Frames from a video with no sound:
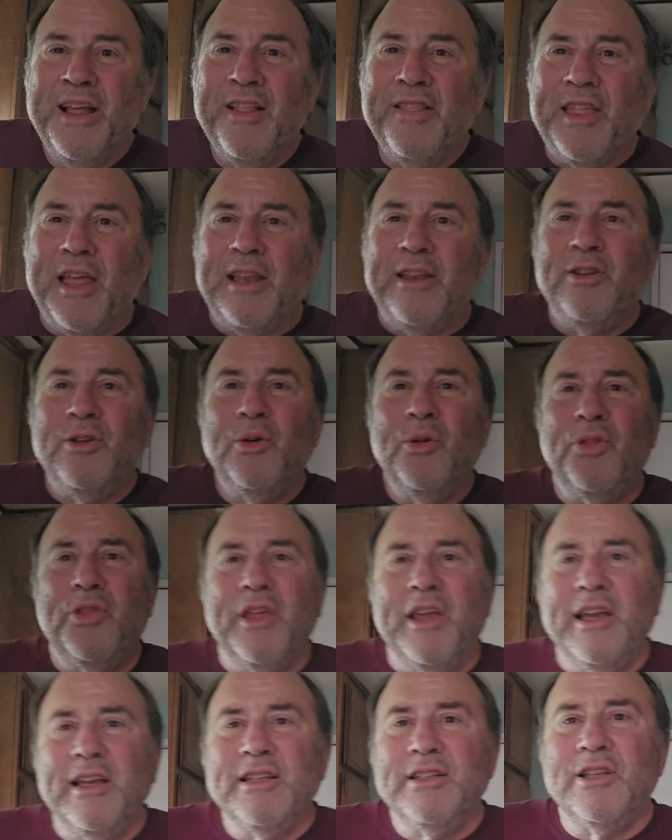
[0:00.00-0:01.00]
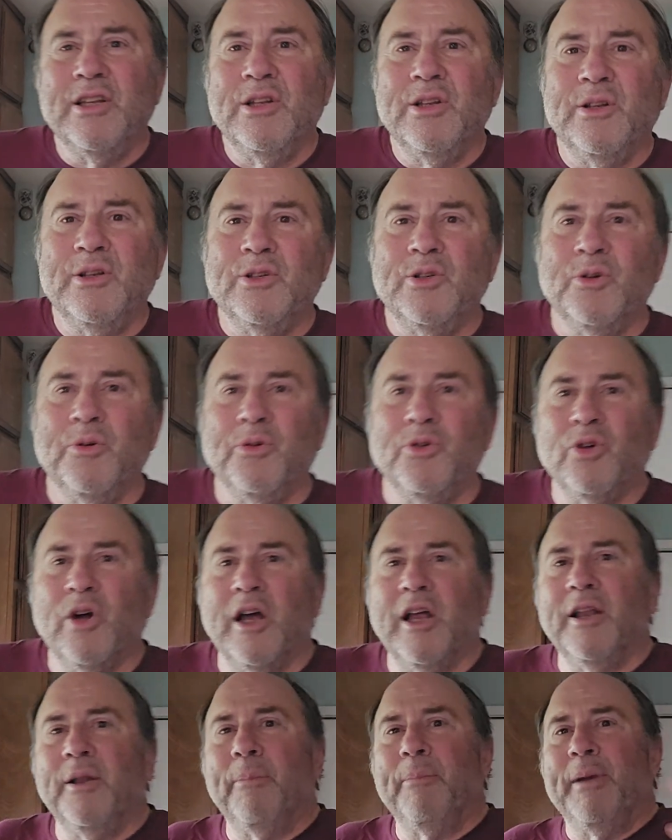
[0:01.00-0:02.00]
they do things to
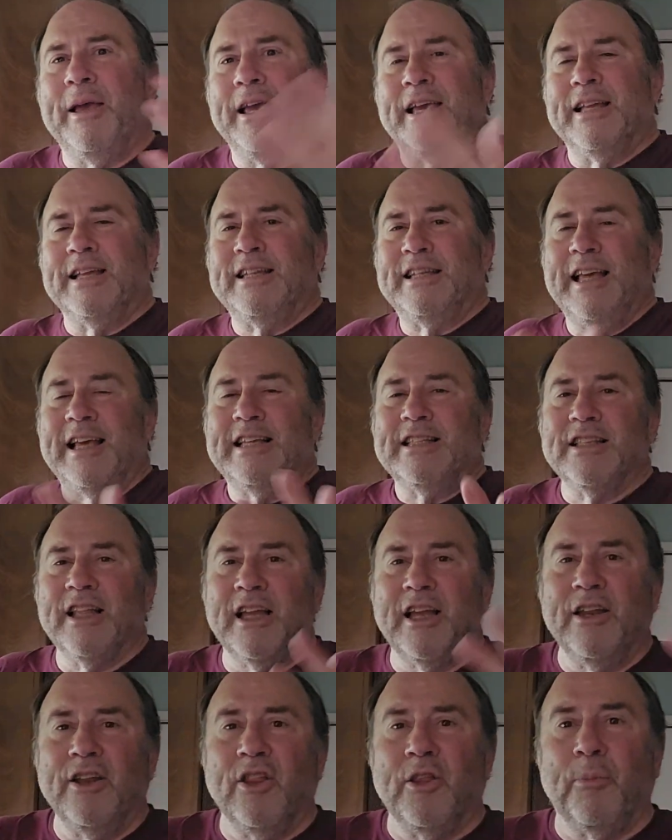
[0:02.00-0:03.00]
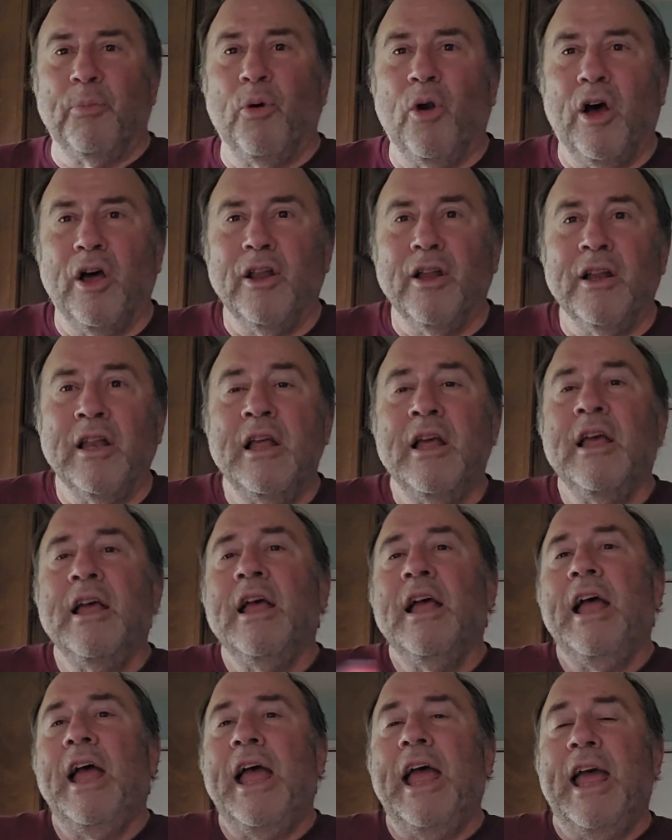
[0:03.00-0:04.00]
try to make it taste like another product,
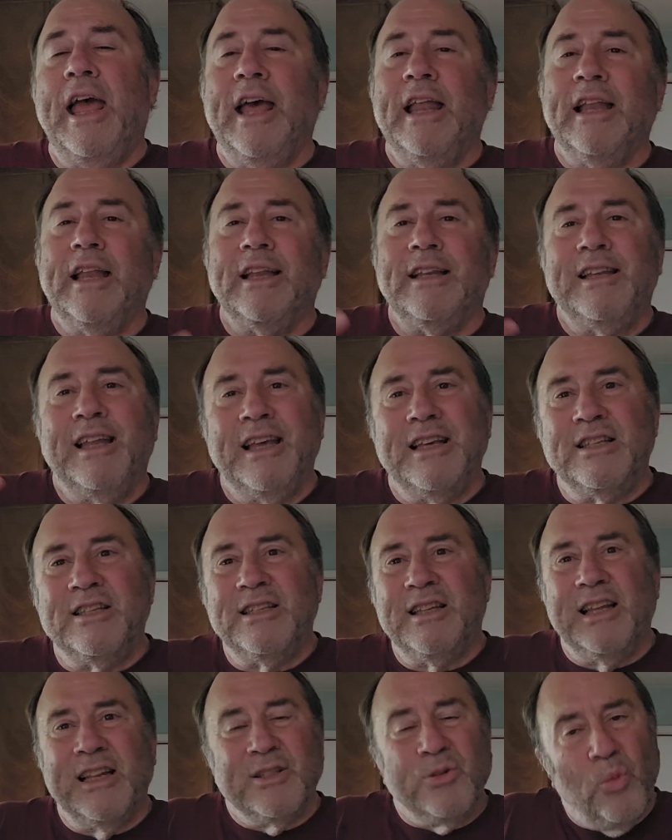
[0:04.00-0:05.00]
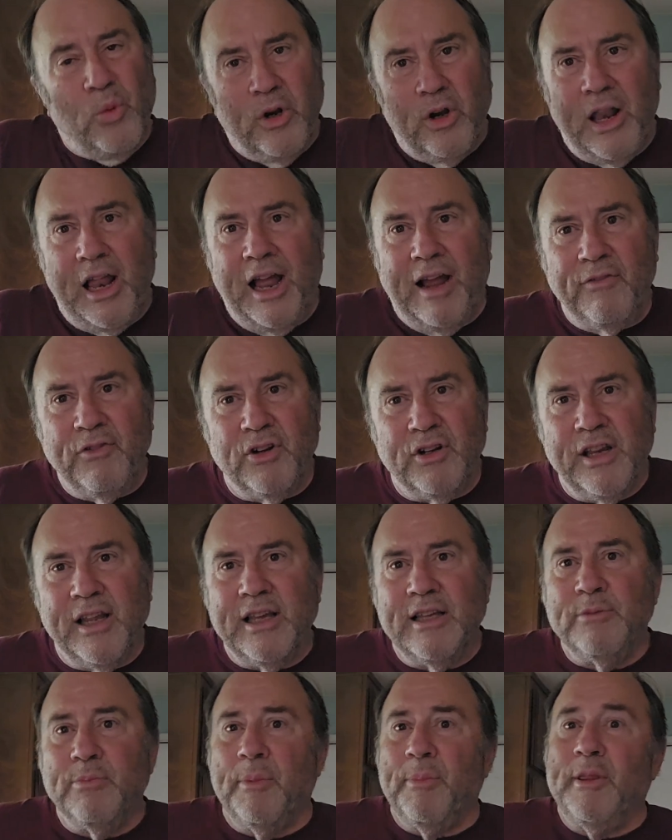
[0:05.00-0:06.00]
and it tastes as a weird
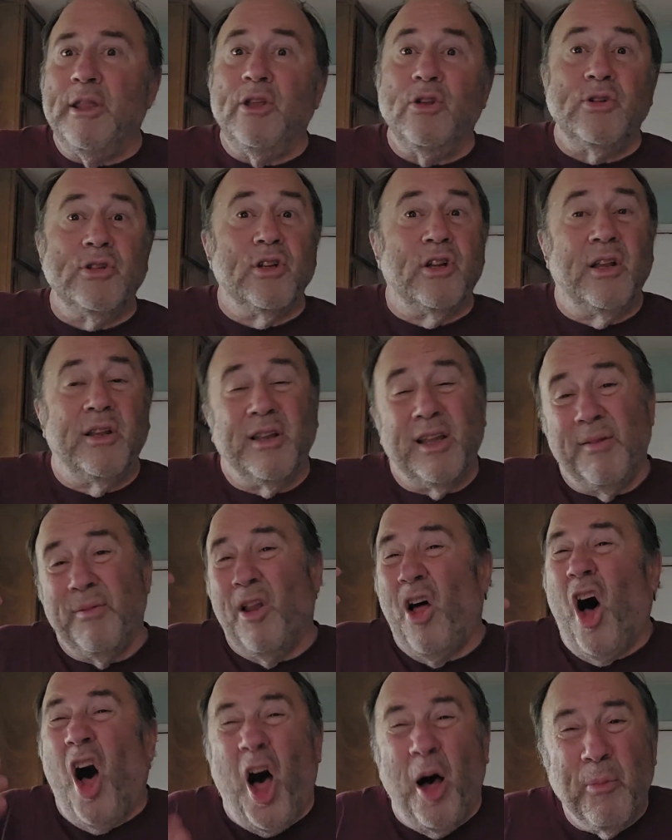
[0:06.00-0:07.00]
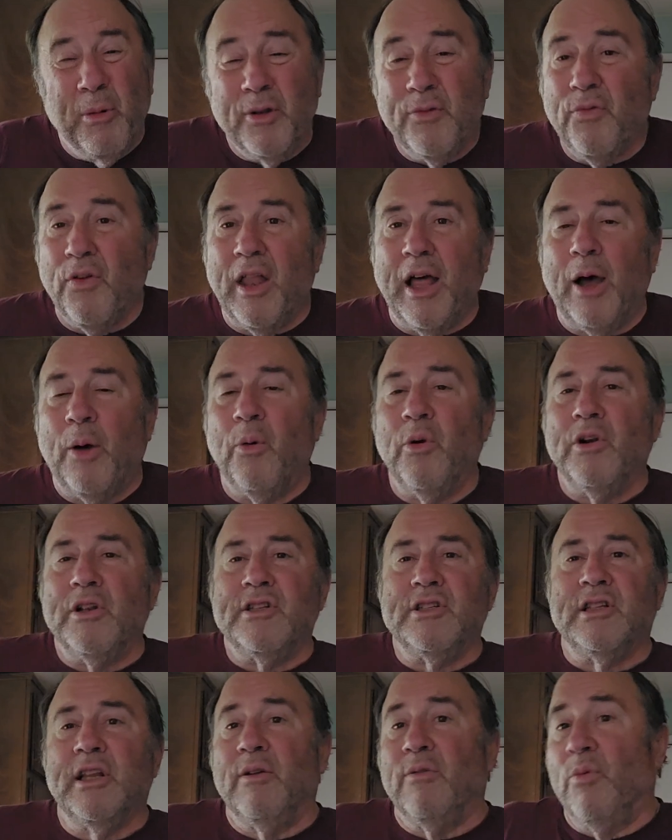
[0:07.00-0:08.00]
aftertaste. Maybe they use kind of almond flour
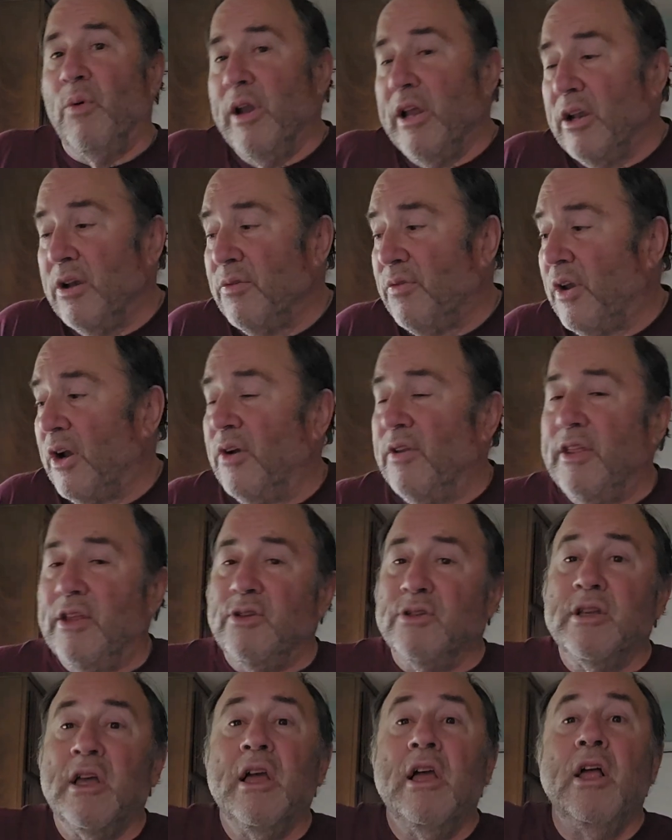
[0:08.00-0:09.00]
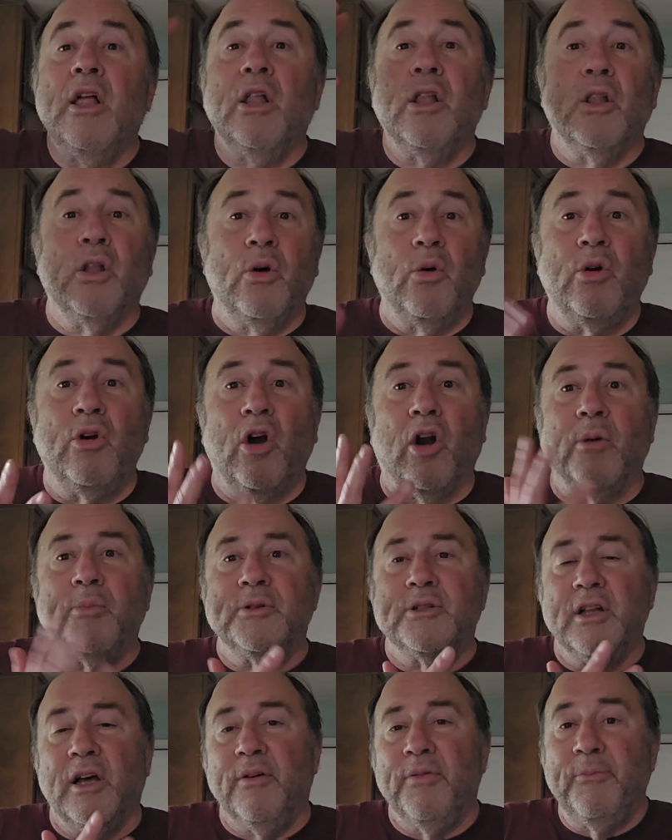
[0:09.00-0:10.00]
instead of regular flour. They use low carb
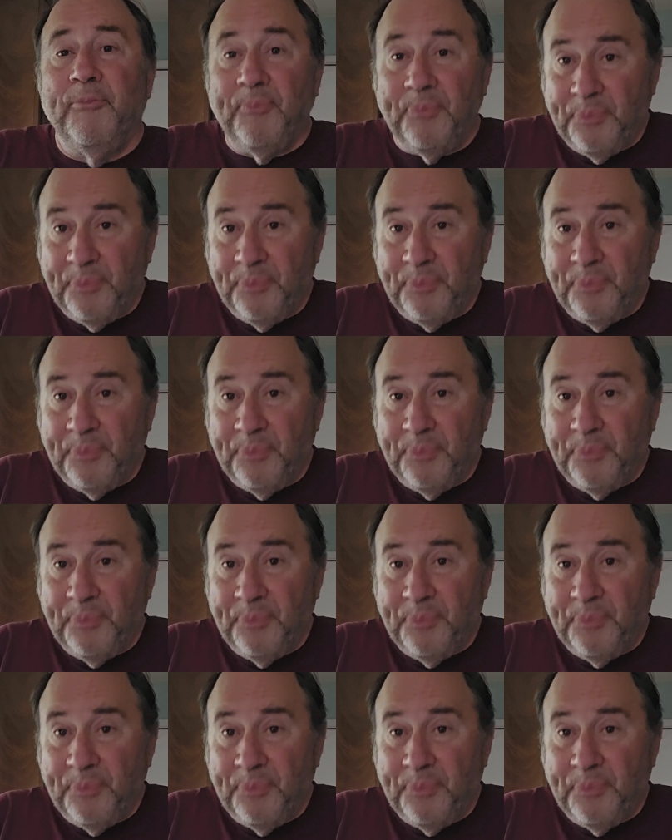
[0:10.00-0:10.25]
stuff